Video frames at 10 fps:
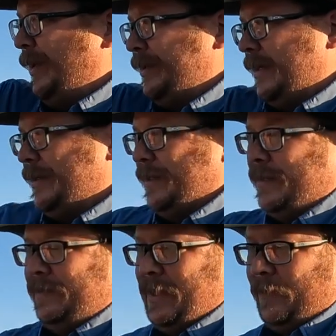built into
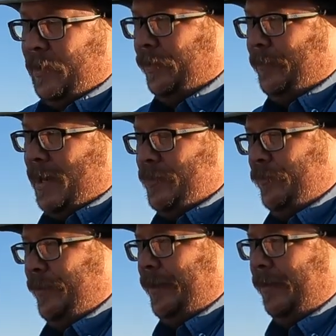that one little
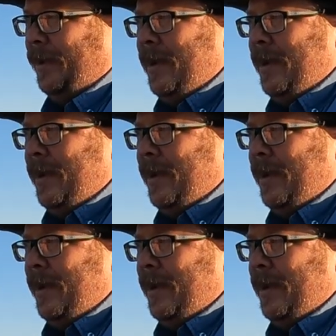module there.